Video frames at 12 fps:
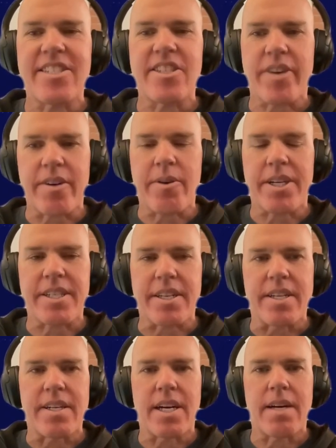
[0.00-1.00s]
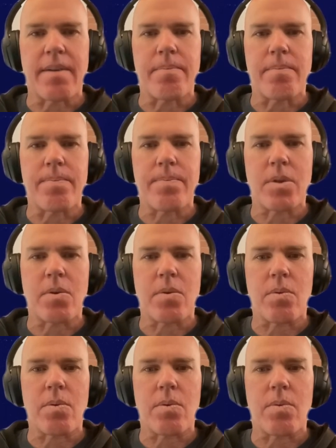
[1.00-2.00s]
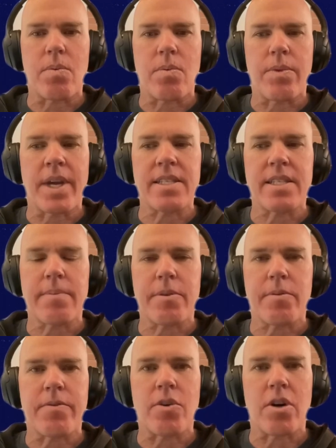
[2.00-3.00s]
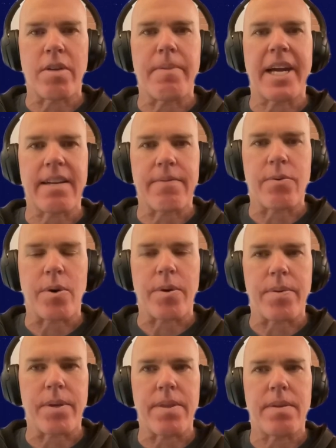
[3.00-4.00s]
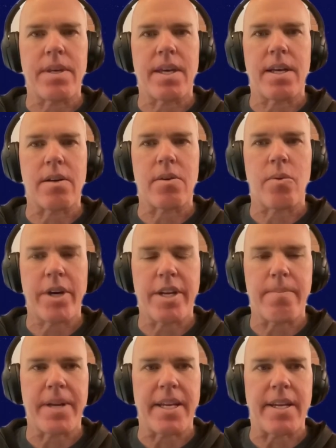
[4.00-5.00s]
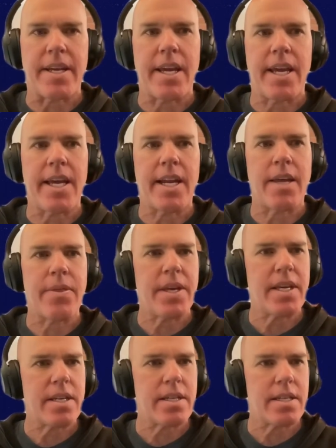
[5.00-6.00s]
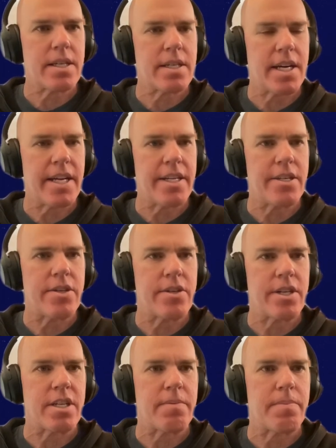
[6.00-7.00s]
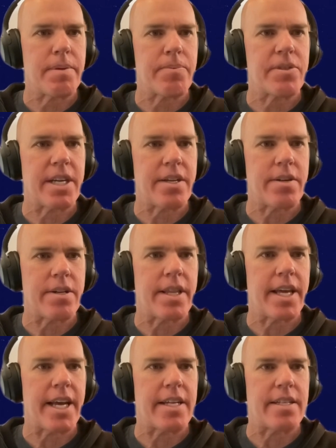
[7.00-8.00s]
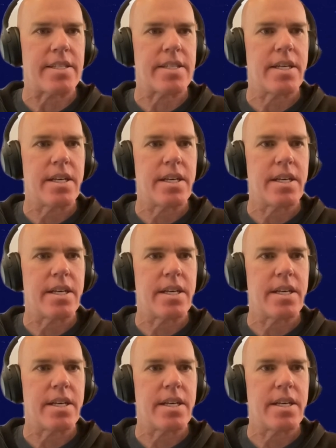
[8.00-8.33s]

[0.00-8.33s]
a great question. That's something we've gone back and forth with quite a bit. And I think, Kakani, you're going to be presenting on that